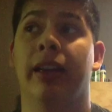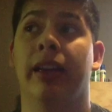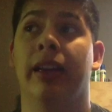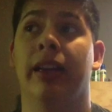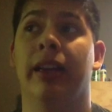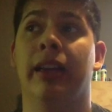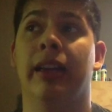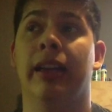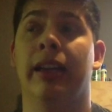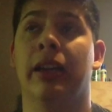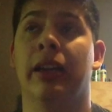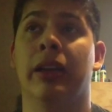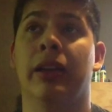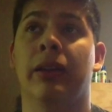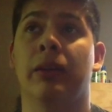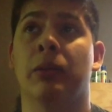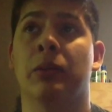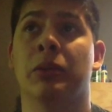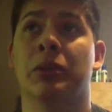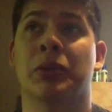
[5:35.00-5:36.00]

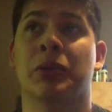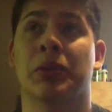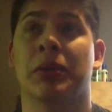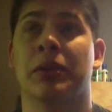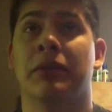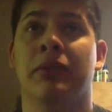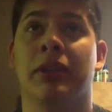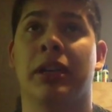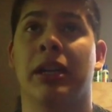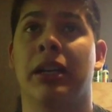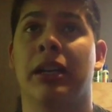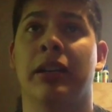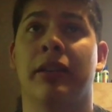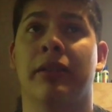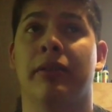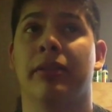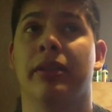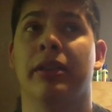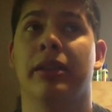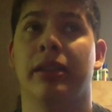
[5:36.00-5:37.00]
And
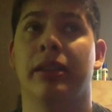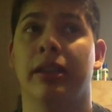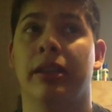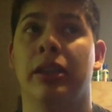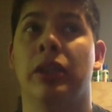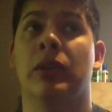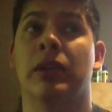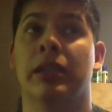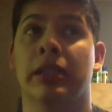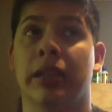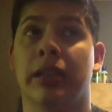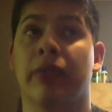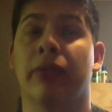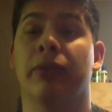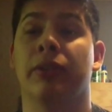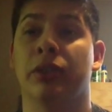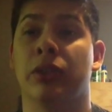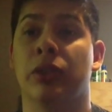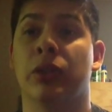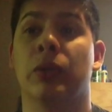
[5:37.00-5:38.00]
125, you could
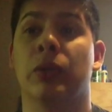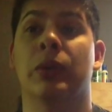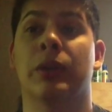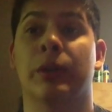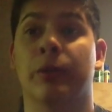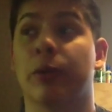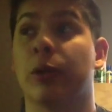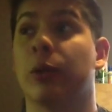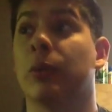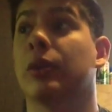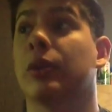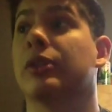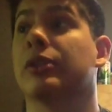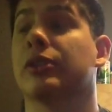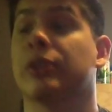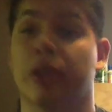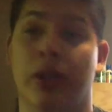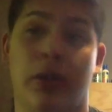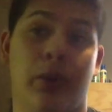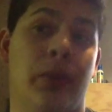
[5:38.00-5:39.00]
definitely do whatever you want.
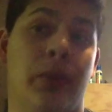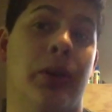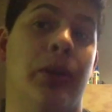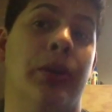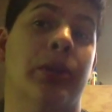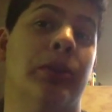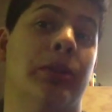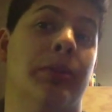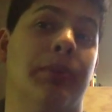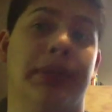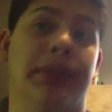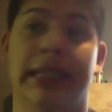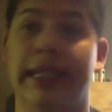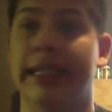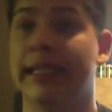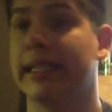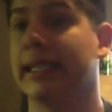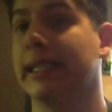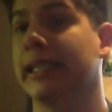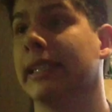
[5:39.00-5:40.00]
Saltwater,
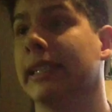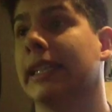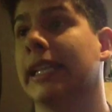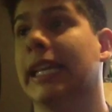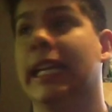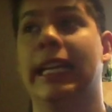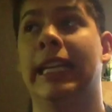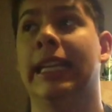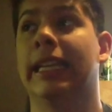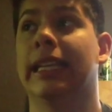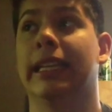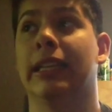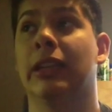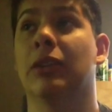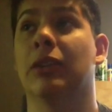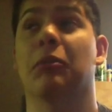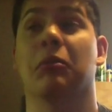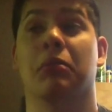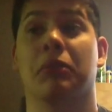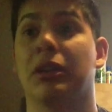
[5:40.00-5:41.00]
planted, anything.
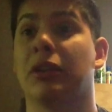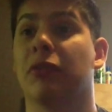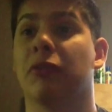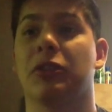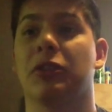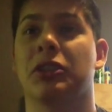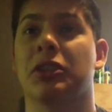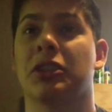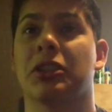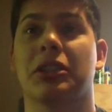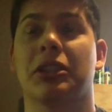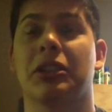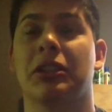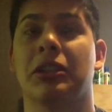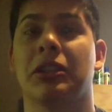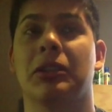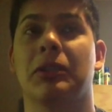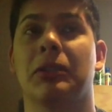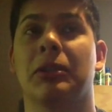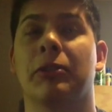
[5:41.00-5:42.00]
You can breed fish in there, you
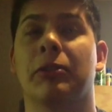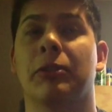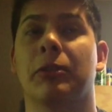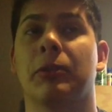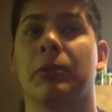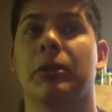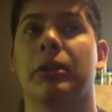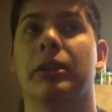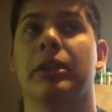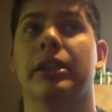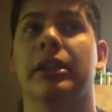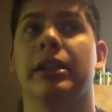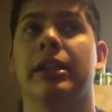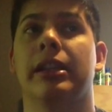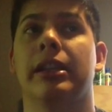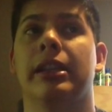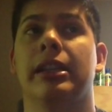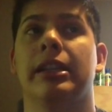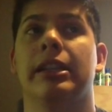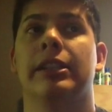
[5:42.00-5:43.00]
can do whatever you want.
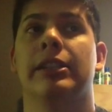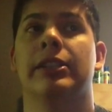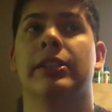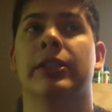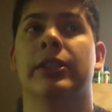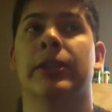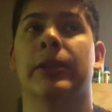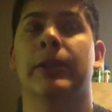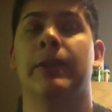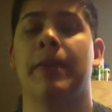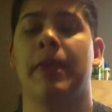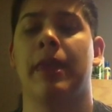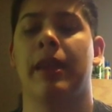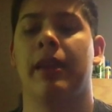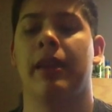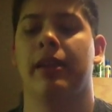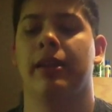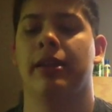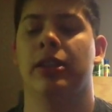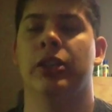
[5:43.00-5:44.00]
So,
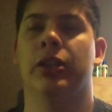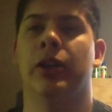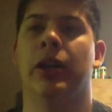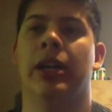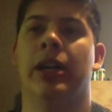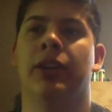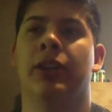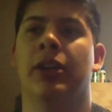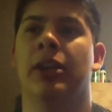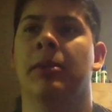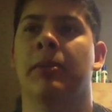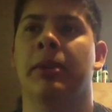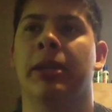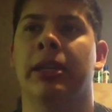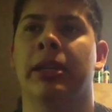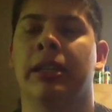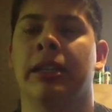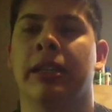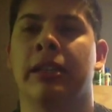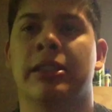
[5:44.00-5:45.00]
I thought
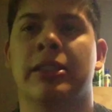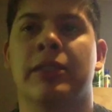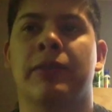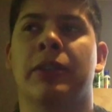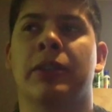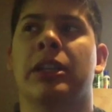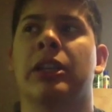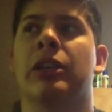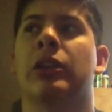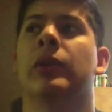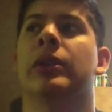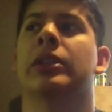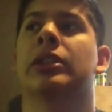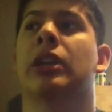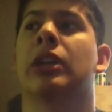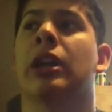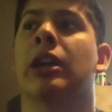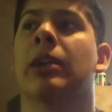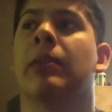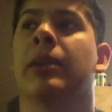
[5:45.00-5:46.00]
about it, and I just figured I'd go ahead and
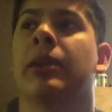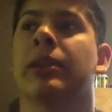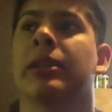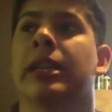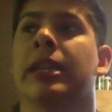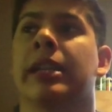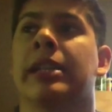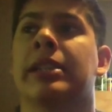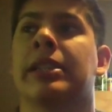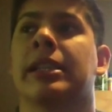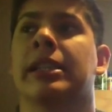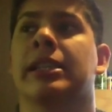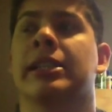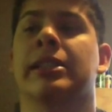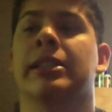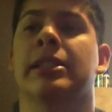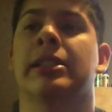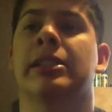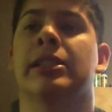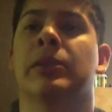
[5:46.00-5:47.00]
talk about tank
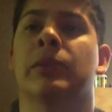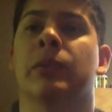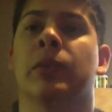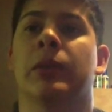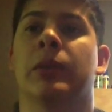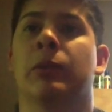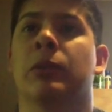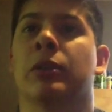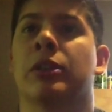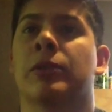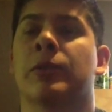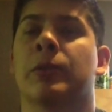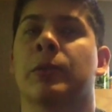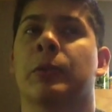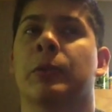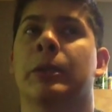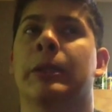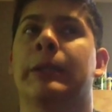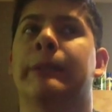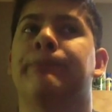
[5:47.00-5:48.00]
sizes and what works for
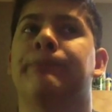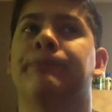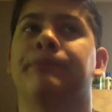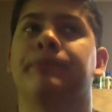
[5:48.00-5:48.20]
what.